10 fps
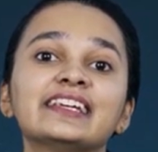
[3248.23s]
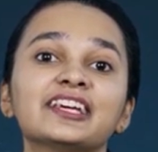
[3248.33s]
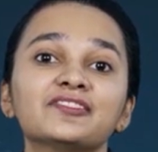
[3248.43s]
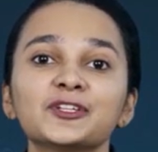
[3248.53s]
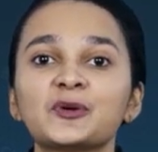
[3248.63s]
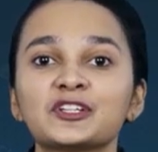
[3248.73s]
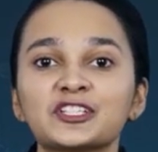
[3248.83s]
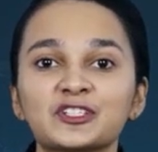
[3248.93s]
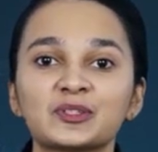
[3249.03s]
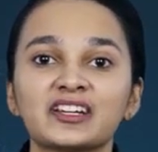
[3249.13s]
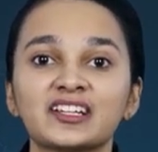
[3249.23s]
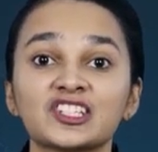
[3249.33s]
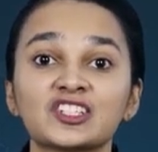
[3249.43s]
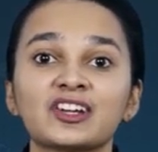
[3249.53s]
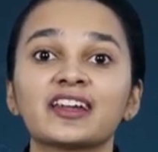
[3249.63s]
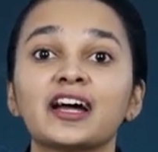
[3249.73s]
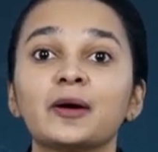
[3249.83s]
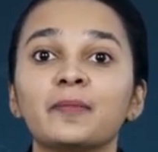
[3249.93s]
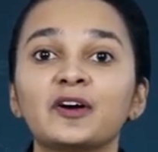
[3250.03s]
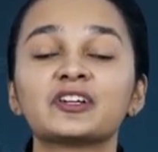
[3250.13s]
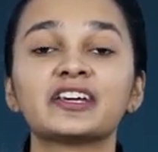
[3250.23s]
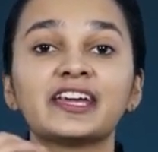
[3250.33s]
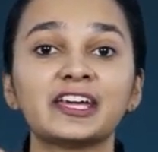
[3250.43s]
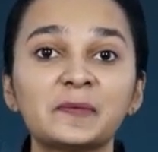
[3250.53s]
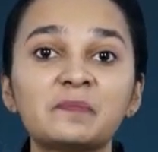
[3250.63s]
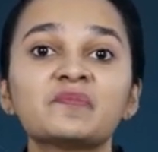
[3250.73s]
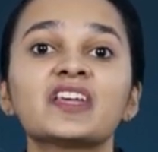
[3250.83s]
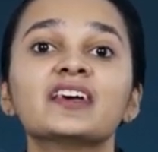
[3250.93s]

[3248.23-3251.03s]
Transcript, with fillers: give a notice to the registrar about him